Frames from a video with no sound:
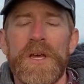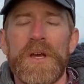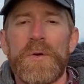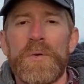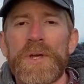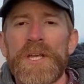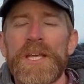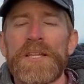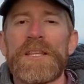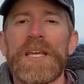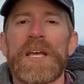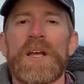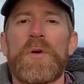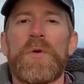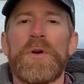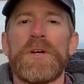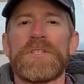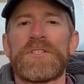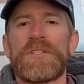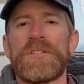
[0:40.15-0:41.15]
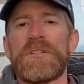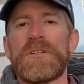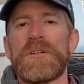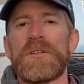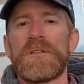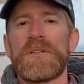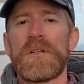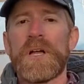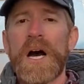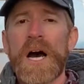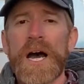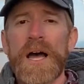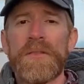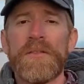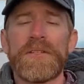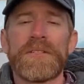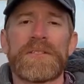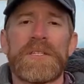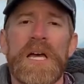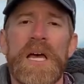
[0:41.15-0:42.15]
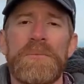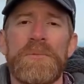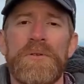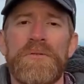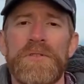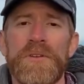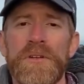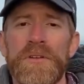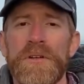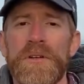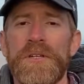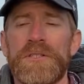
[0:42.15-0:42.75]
We get that question a lot this time of year.